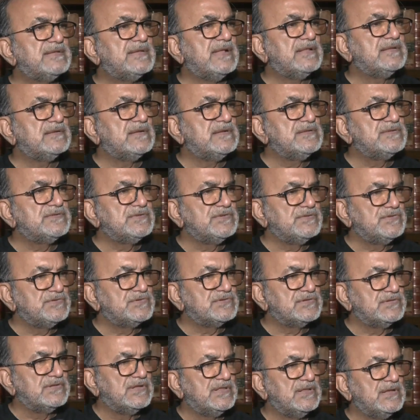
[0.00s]
as
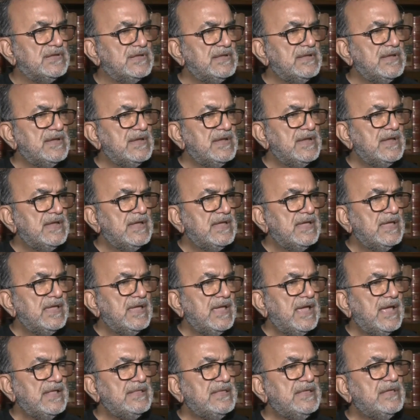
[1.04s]
unconstitutional.
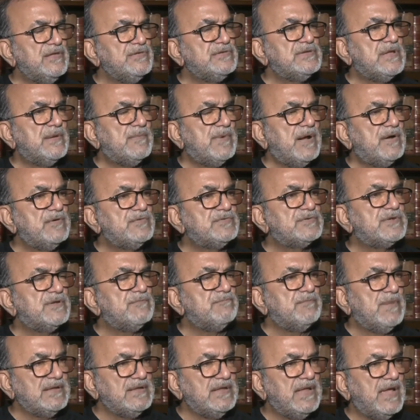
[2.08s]
And huge amount of
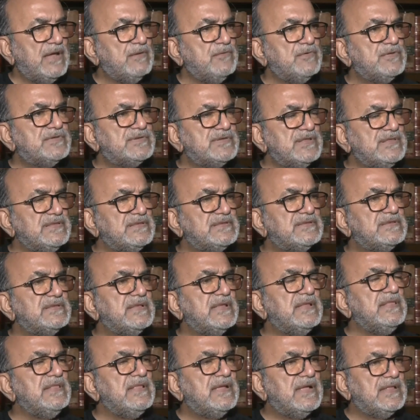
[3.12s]
money, I would say this is
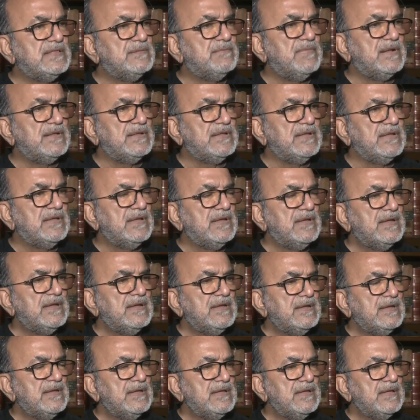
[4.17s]
illegal money,
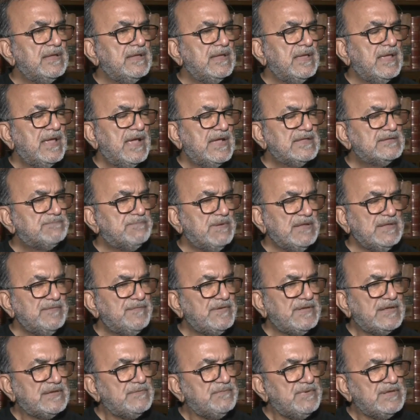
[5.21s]
has
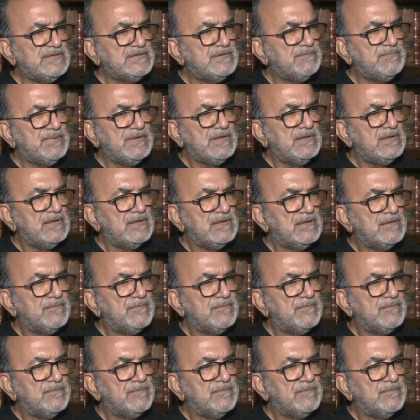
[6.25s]
benefited BJP